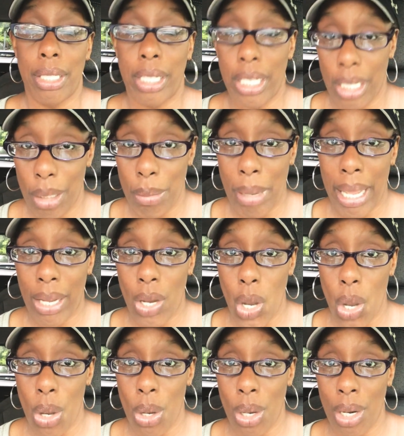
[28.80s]
get in my
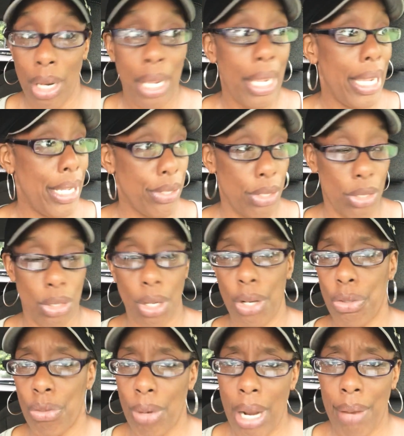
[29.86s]
car and just
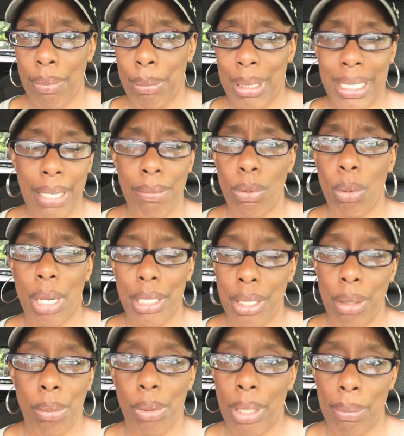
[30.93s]
start driving because I have no
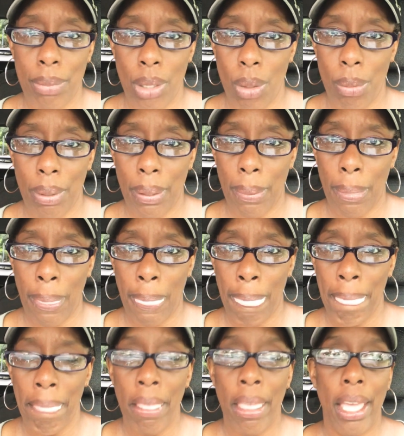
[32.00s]
idea where I'm going.
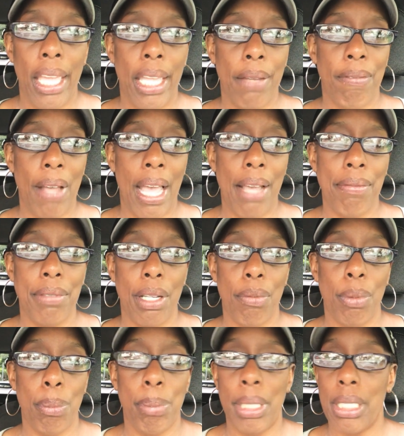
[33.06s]
If I've
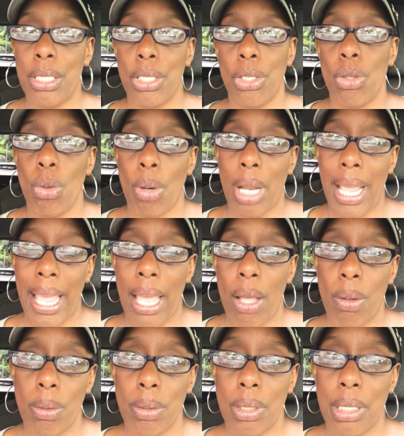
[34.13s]
never been to your
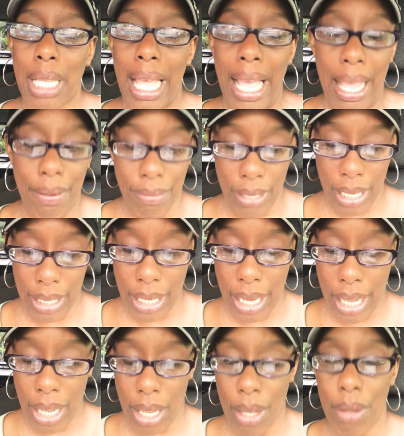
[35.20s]
house, I've got to
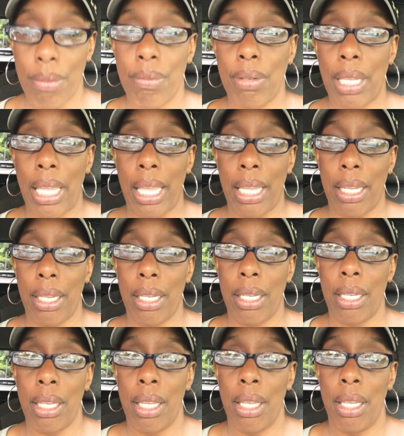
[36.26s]
have
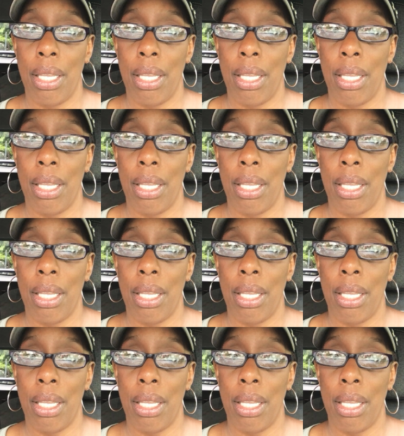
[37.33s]
a